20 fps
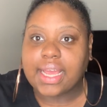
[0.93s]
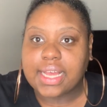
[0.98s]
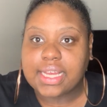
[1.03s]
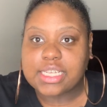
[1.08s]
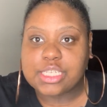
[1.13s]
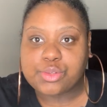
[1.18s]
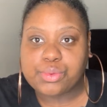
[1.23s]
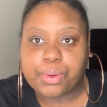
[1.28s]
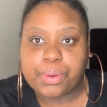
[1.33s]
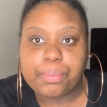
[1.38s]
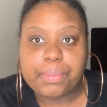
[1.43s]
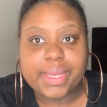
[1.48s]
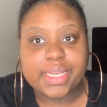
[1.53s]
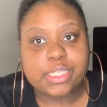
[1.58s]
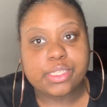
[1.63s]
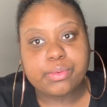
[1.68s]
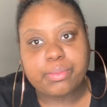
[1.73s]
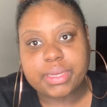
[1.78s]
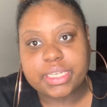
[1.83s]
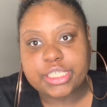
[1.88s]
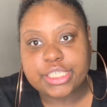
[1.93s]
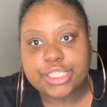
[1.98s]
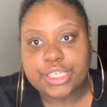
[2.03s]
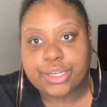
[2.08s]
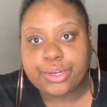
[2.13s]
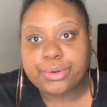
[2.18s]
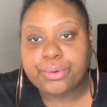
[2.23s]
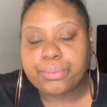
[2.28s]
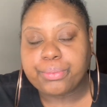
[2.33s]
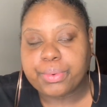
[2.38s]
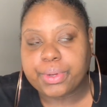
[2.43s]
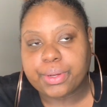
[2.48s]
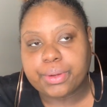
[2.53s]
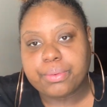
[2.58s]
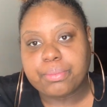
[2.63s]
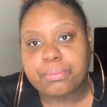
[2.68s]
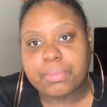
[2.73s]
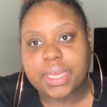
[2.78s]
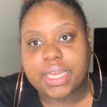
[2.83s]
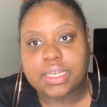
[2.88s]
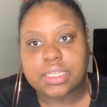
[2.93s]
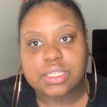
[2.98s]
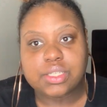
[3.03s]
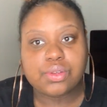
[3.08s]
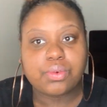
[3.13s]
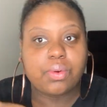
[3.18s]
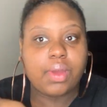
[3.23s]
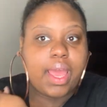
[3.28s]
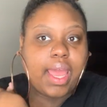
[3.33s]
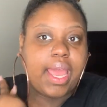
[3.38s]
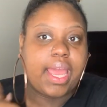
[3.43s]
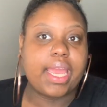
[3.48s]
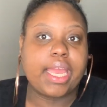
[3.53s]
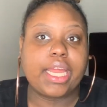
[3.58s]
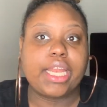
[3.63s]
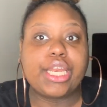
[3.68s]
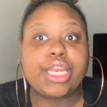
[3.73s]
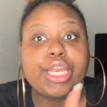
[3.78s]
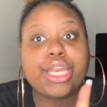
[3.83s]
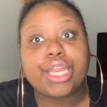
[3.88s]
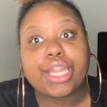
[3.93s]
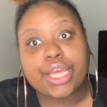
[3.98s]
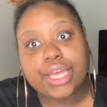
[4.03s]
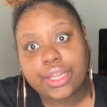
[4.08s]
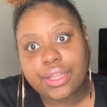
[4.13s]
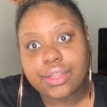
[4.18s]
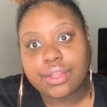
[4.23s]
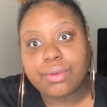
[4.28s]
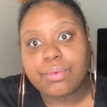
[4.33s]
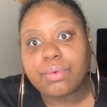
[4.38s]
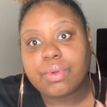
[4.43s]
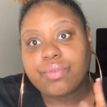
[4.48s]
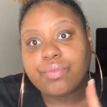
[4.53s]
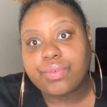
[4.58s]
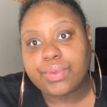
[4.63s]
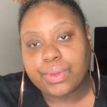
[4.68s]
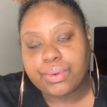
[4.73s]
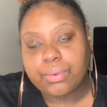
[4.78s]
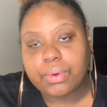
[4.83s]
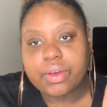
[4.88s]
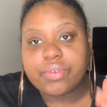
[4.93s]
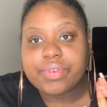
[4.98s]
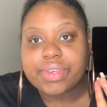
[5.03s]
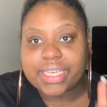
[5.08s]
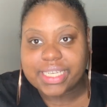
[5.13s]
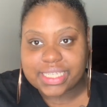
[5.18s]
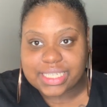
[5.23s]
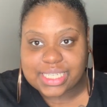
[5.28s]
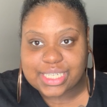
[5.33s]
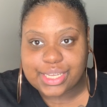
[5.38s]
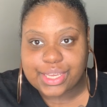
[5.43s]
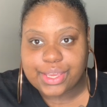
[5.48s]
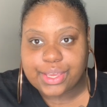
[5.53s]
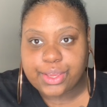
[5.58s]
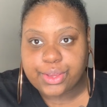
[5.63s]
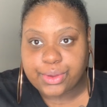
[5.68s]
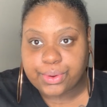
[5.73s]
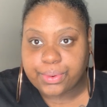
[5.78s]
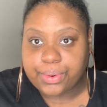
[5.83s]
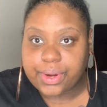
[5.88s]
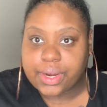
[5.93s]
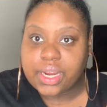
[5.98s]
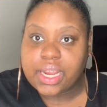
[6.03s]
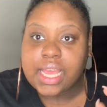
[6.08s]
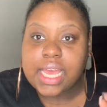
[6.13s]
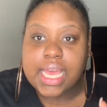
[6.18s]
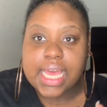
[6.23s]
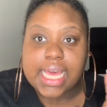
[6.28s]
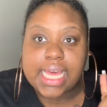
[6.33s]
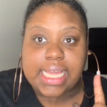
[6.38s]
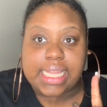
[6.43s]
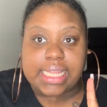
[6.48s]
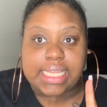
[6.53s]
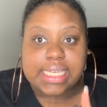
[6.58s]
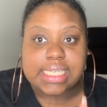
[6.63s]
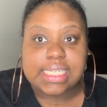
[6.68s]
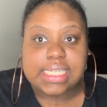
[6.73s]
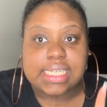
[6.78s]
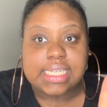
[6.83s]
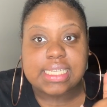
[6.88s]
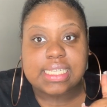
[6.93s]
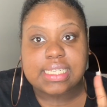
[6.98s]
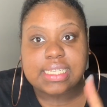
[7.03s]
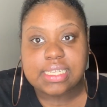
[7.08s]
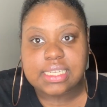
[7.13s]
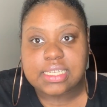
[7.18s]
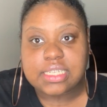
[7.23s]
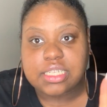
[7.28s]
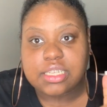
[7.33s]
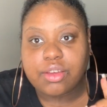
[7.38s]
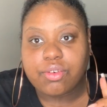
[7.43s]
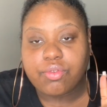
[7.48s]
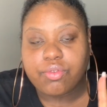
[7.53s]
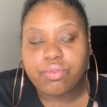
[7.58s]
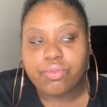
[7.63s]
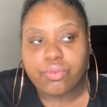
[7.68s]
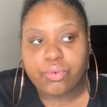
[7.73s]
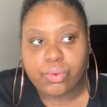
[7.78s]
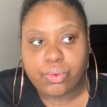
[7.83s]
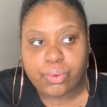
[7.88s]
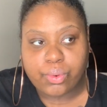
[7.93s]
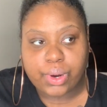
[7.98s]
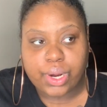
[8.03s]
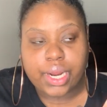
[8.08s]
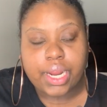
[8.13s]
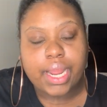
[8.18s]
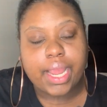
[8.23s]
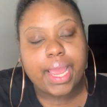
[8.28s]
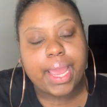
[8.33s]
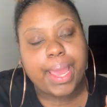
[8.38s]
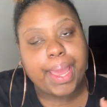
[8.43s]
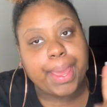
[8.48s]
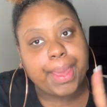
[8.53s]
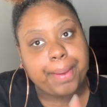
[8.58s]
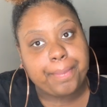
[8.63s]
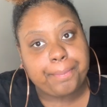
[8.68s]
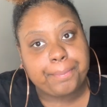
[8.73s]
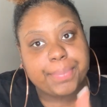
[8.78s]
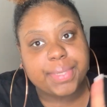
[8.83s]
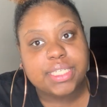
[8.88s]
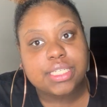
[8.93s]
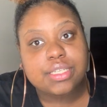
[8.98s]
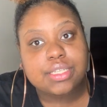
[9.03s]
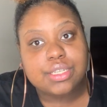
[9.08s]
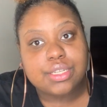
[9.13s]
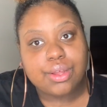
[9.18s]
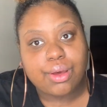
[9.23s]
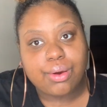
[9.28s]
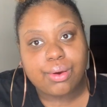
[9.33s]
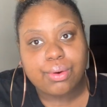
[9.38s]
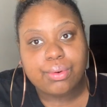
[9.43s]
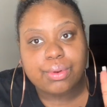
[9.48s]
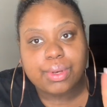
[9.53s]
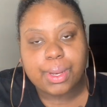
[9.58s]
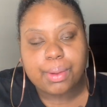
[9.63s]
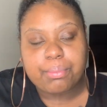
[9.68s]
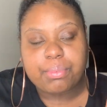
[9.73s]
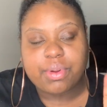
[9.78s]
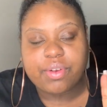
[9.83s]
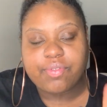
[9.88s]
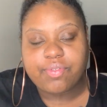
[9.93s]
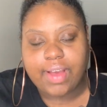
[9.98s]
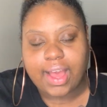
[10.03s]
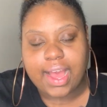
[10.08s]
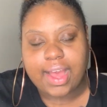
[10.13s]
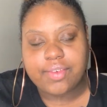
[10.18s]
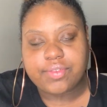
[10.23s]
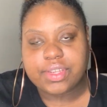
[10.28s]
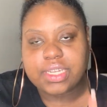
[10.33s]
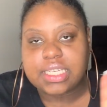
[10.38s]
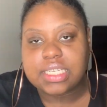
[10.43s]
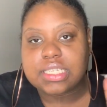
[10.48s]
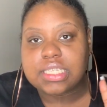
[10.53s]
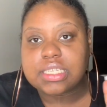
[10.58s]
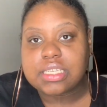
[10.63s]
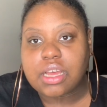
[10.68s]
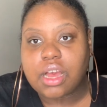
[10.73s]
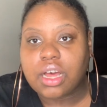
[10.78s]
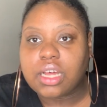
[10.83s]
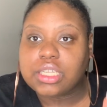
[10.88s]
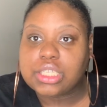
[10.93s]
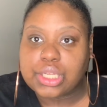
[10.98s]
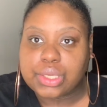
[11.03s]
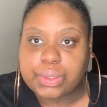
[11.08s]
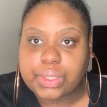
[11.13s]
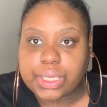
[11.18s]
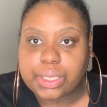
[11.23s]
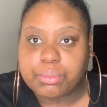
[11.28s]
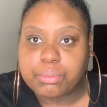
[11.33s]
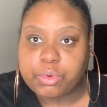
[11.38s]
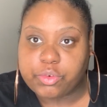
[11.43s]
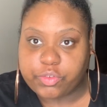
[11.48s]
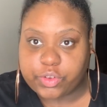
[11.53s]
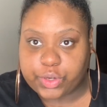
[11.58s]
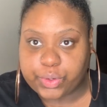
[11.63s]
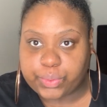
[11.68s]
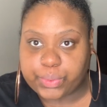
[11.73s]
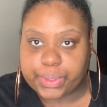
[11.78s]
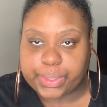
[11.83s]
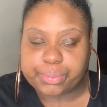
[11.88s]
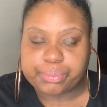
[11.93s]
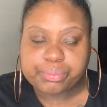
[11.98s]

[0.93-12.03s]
guys welcome back to my channel welcome back to another review of insecure this is season four episode number five and this is called low-key moving on